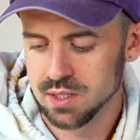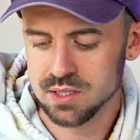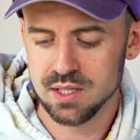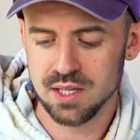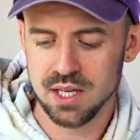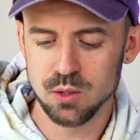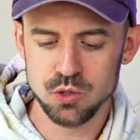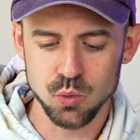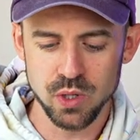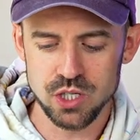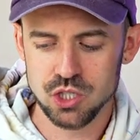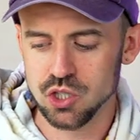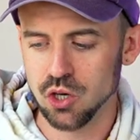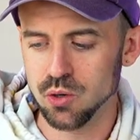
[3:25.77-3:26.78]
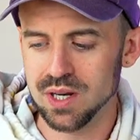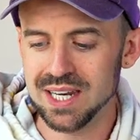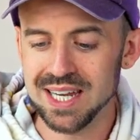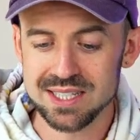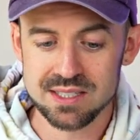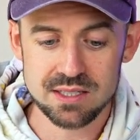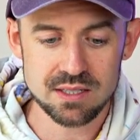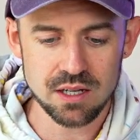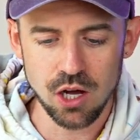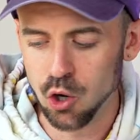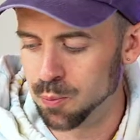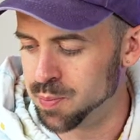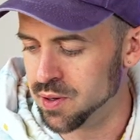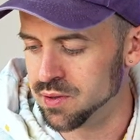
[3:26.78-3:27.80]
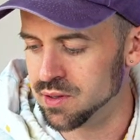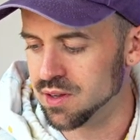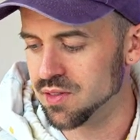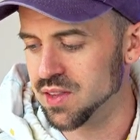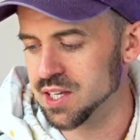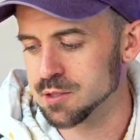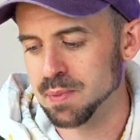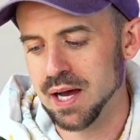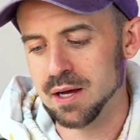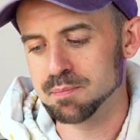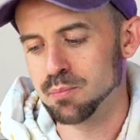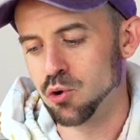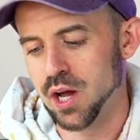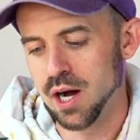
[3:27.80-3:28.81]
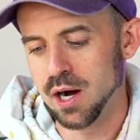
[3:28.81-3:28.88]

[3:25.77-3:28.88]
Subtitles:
to the Killswitch. So let's open this bad boy